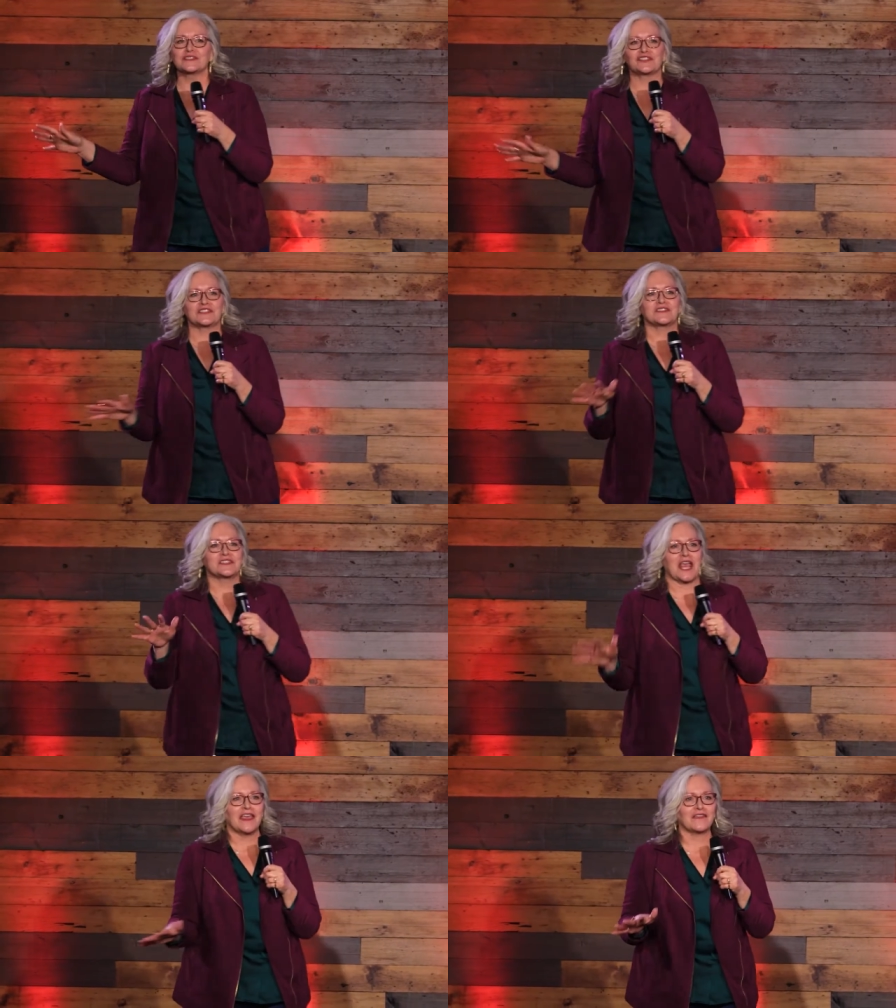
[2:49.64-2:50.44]
would
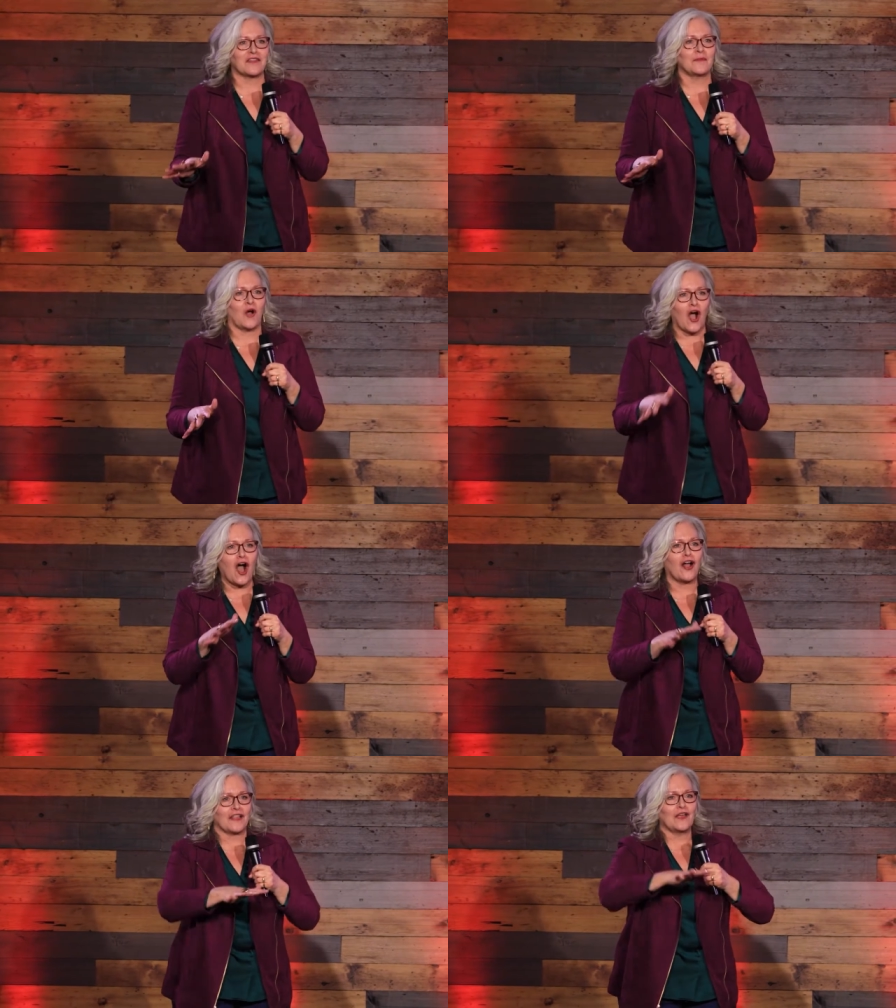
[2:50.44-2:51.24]
just take them
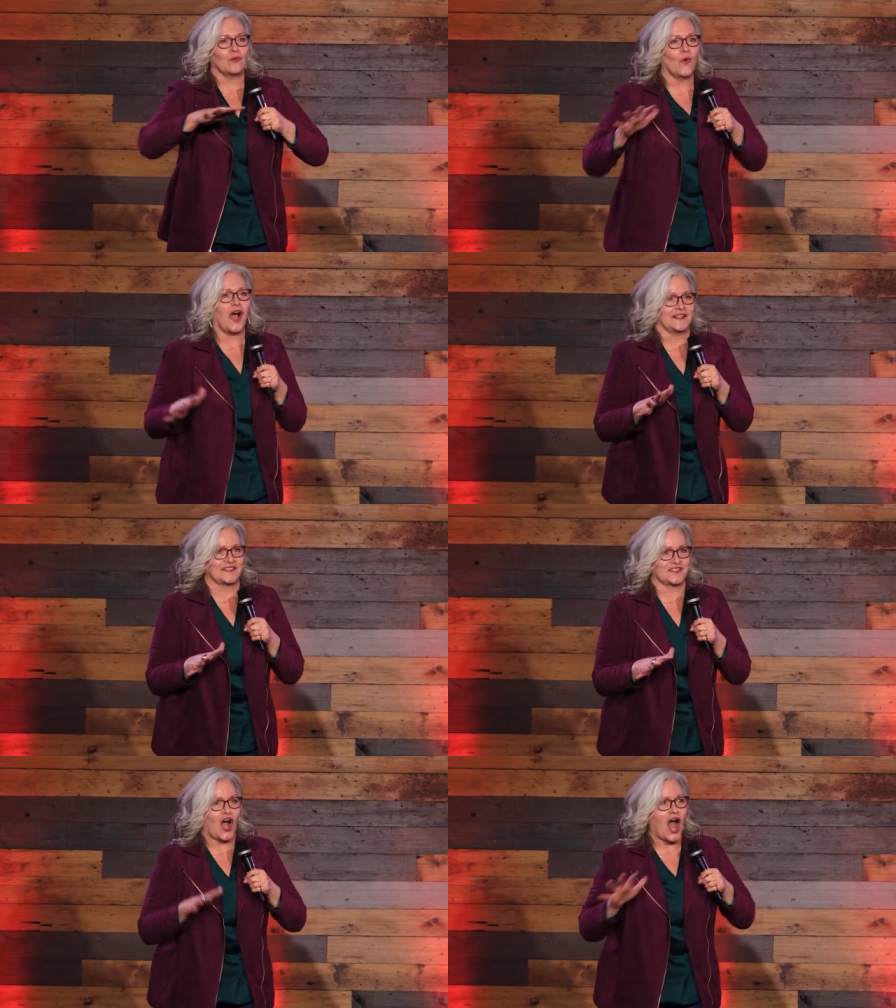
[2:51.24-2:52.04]
all at
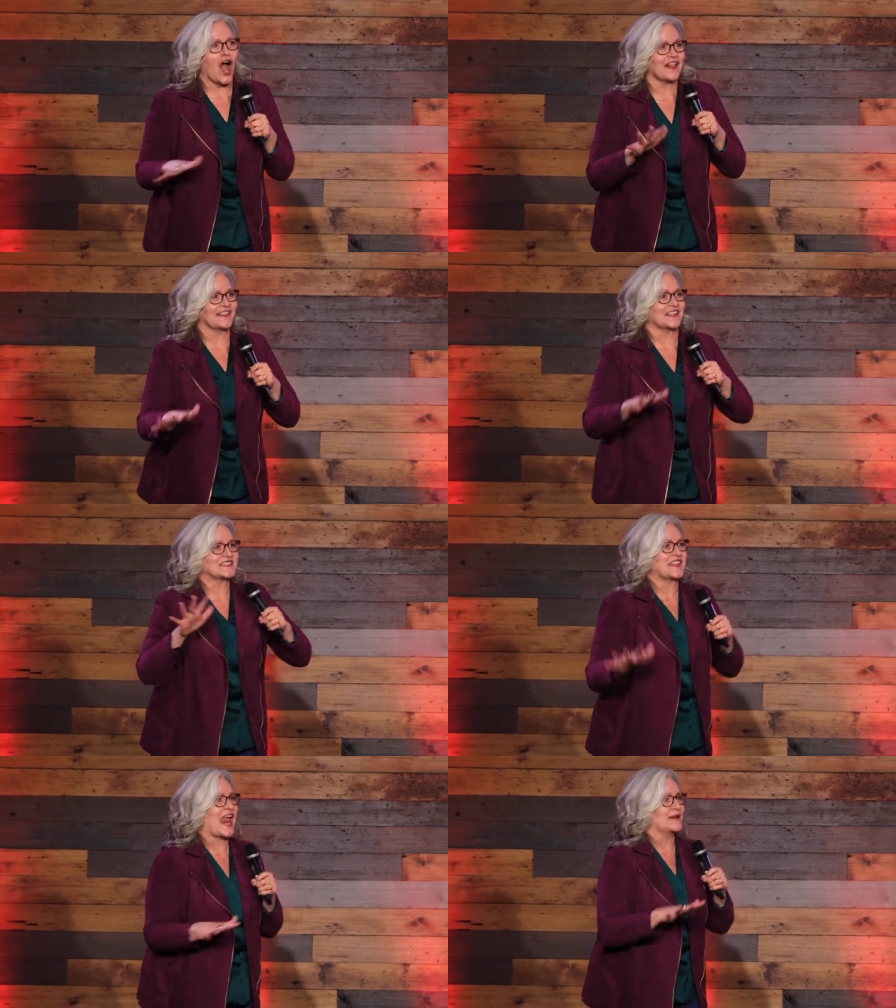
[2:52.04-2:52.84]
once, all at
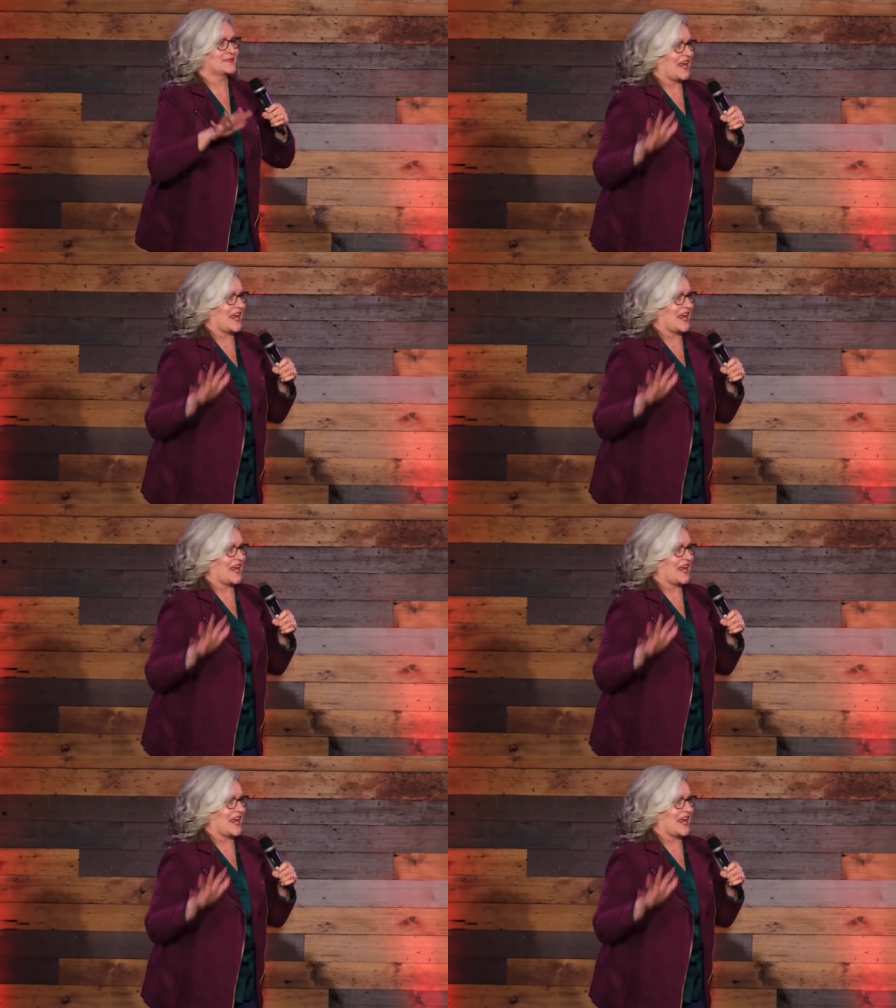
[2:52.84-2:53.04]
the same